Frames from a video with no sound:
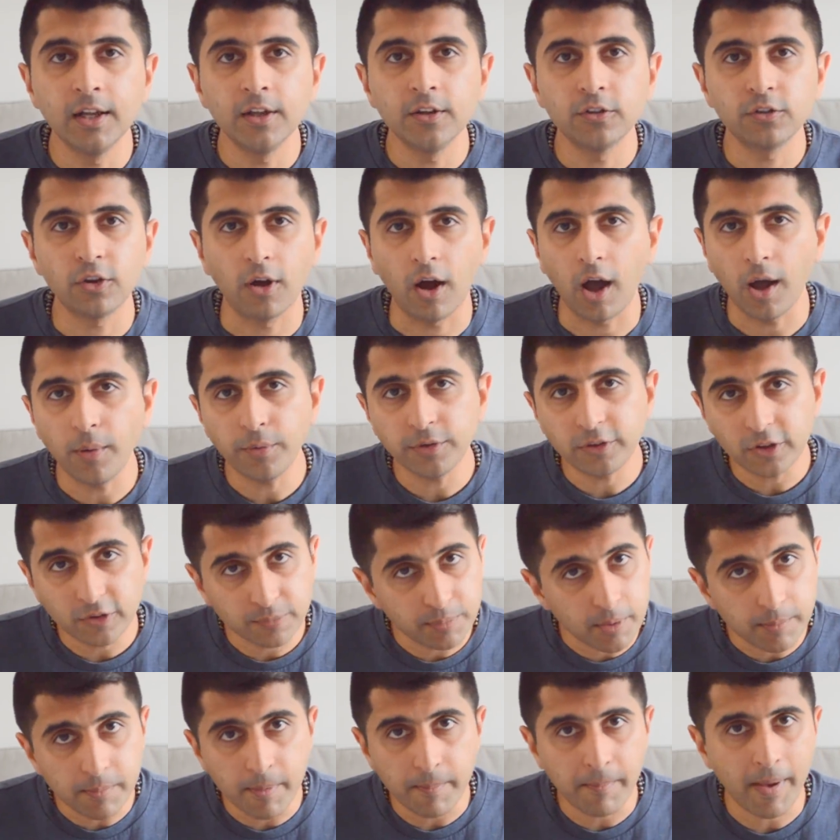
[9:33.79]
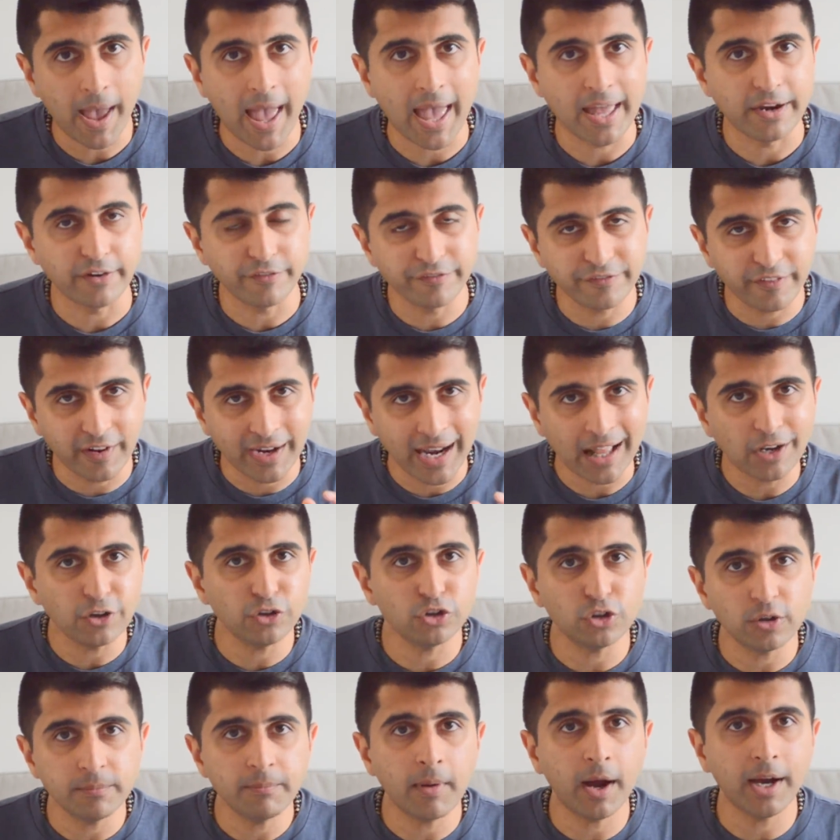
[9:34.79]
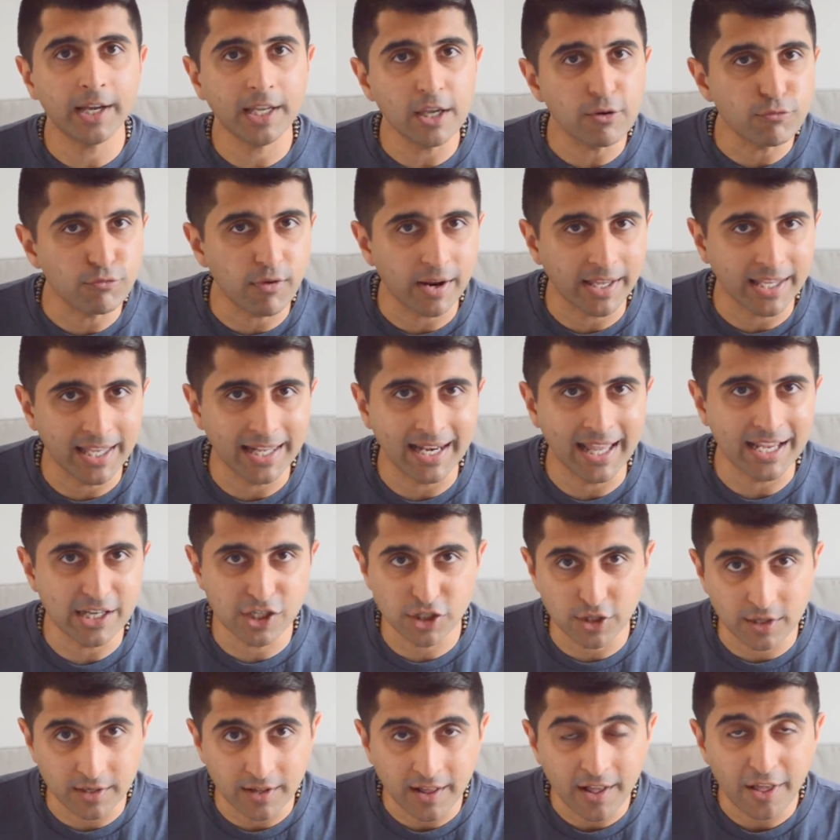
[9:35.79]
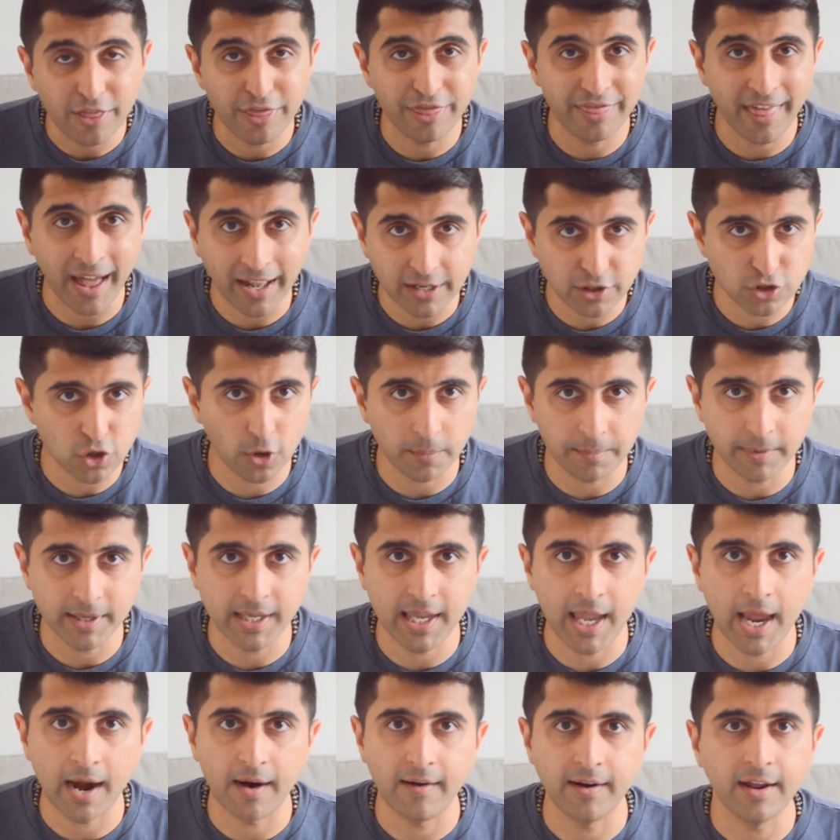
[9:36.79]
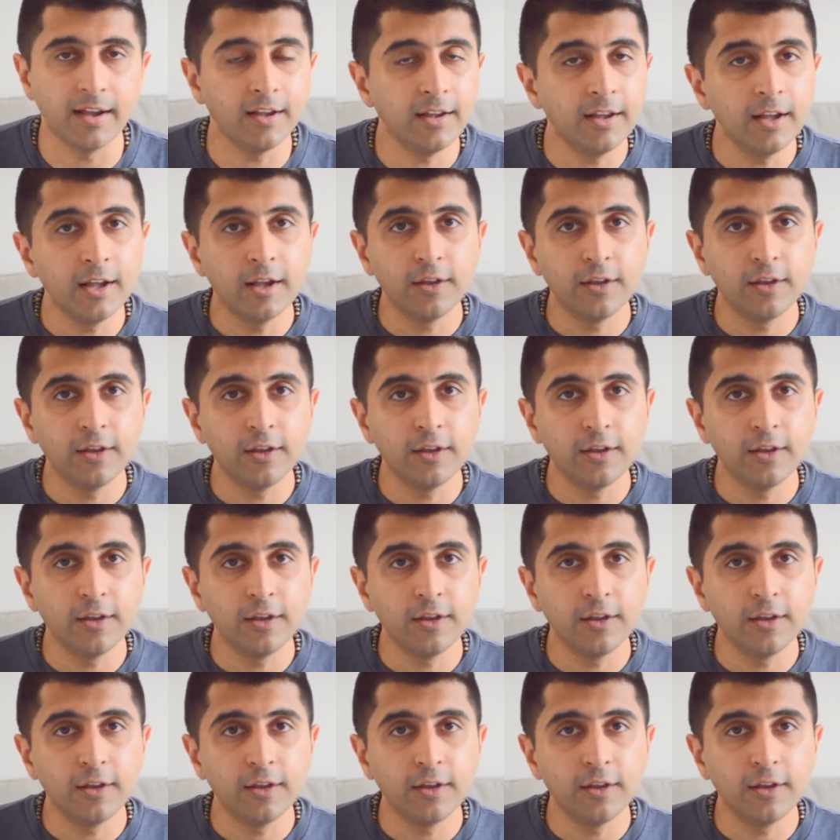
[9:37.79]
So I would just be prepared. Financial market regulation, that topic area.